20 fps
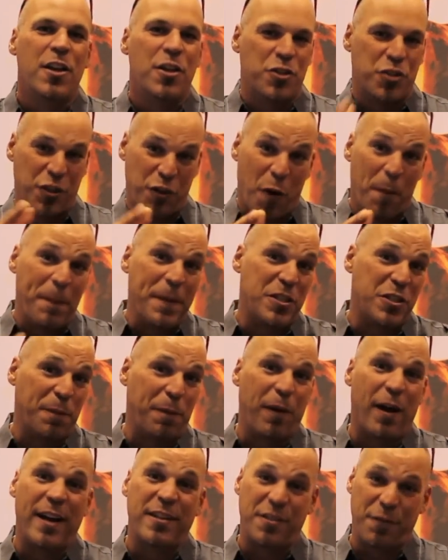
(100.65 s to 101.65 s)
So don't be
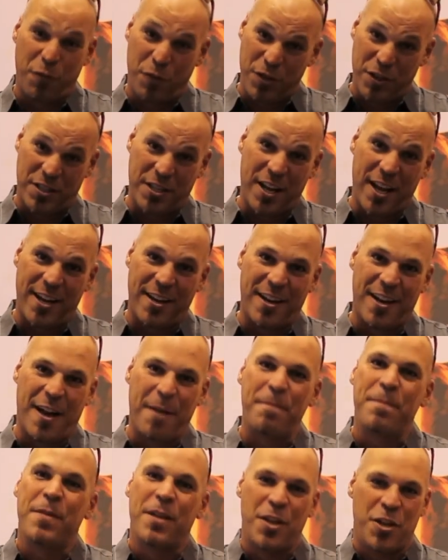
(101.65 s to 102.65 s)
surprised if when you tighten
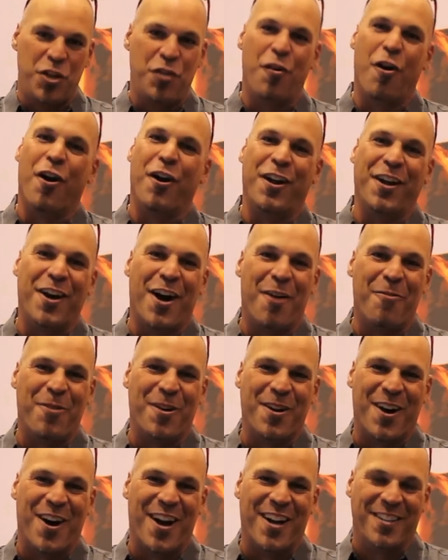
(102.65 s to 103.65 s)
up, you already got
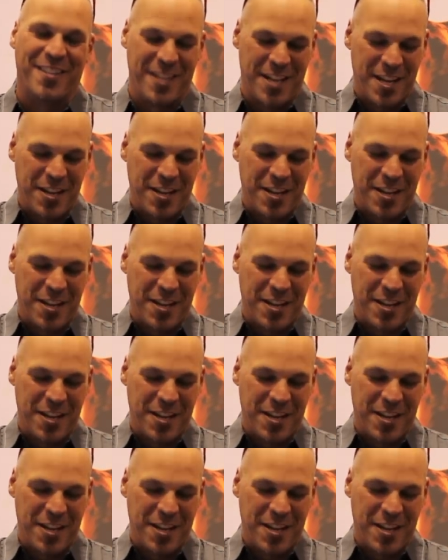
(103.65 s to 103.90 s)
one on.